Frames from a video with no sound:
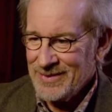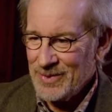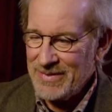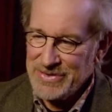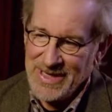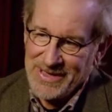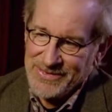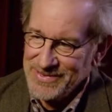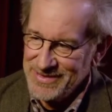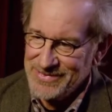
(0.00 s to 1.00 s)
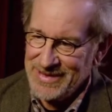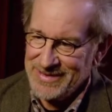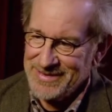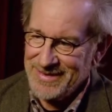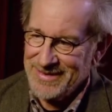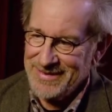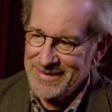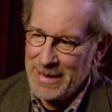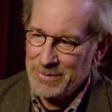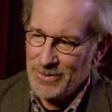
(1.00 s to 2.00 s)
will have a chance to see it
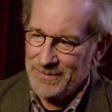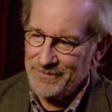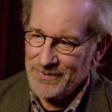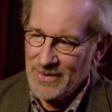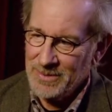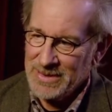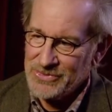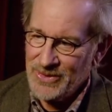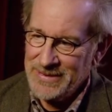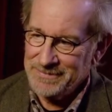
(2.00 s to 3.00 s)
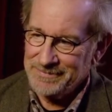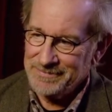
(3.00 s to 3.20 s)
in April on the big screen.